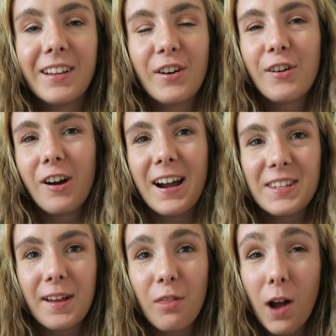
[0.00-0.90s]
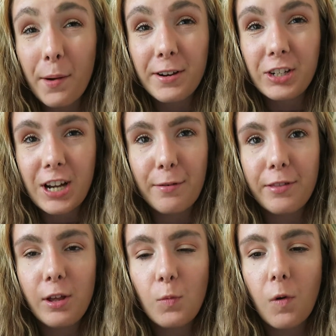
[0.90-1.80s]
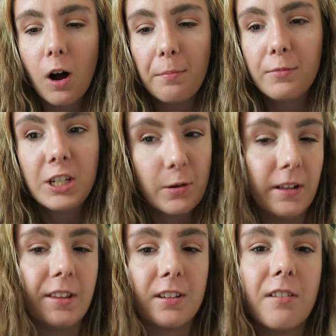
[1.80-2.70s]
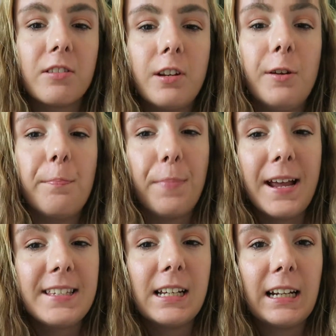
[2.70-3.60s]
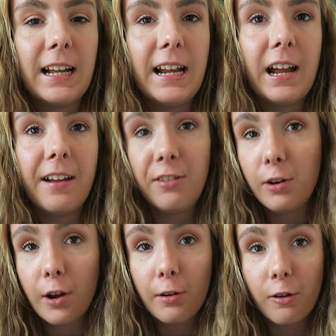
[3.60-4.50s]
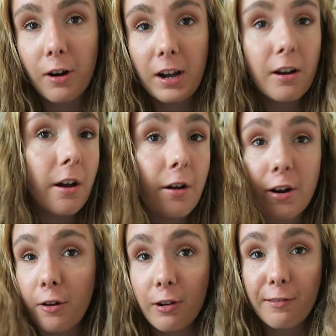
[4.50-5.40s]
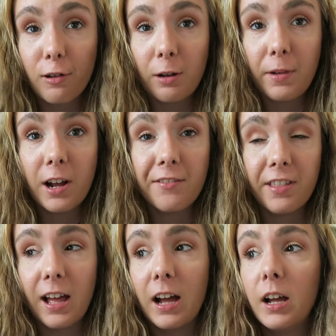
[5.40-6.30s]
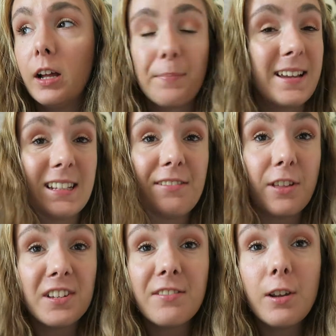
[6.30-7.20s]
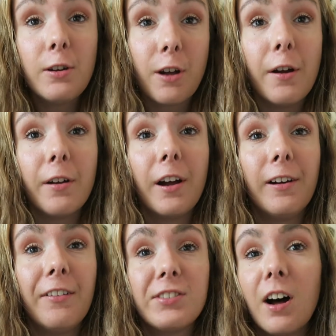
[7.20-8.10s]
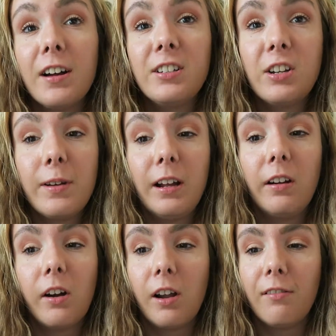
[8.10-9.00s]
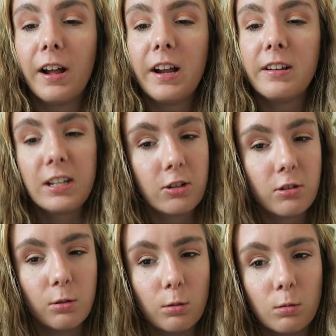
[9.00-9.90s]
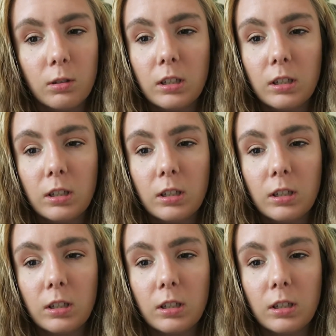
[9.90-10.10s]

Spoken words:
Alright, so I thought I would just share with you what I'm doing this afternoon. Basically, if you don't already know, you don't already follow me over there. Basically, for those of you who don't know, I've started doing kind of like digital